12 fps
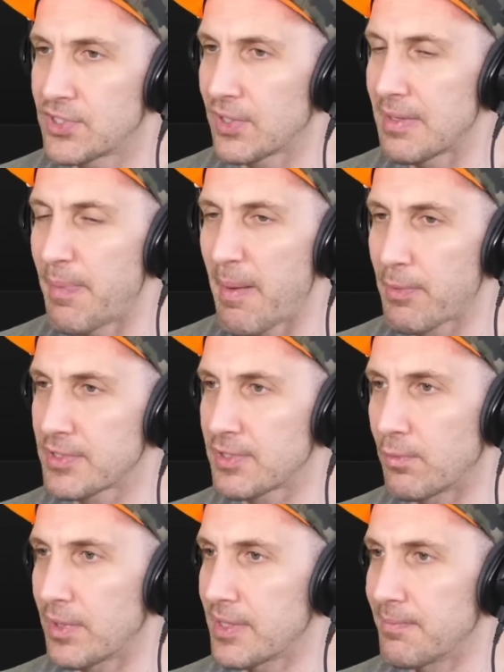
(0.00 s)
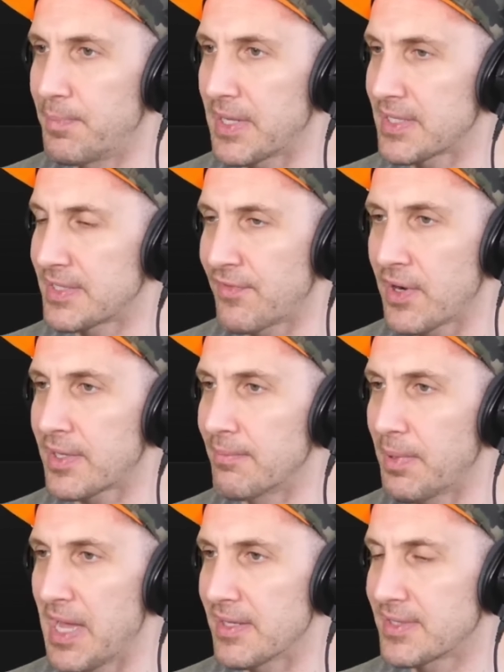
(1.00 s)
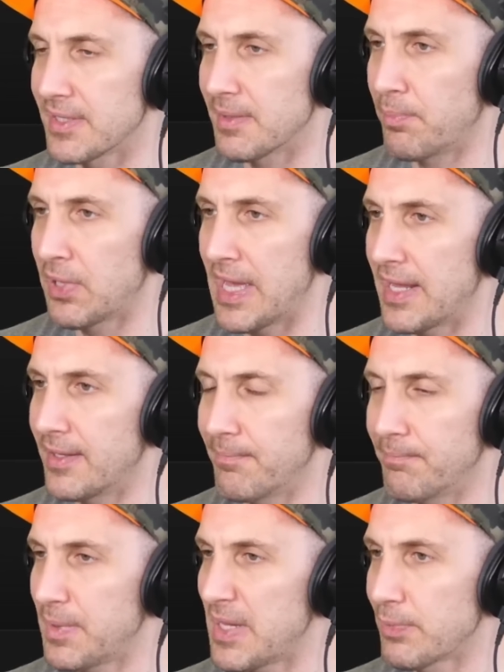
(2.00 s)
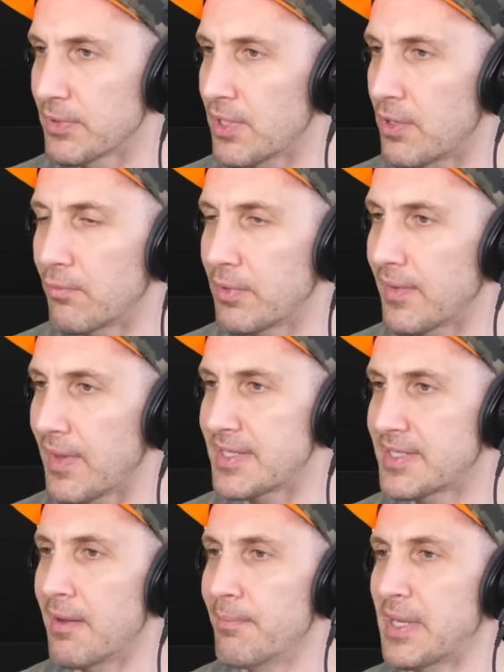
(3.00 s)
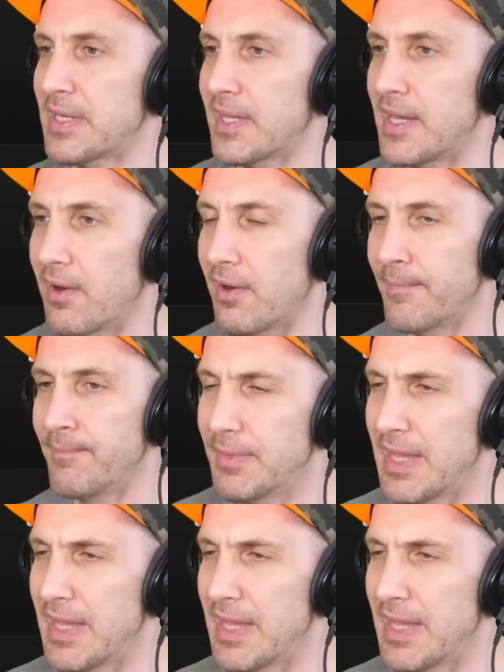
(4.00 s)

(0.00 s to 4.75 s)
Chili Peppers are one of the biggest fucking bands on the planet. People don't realize how big they are.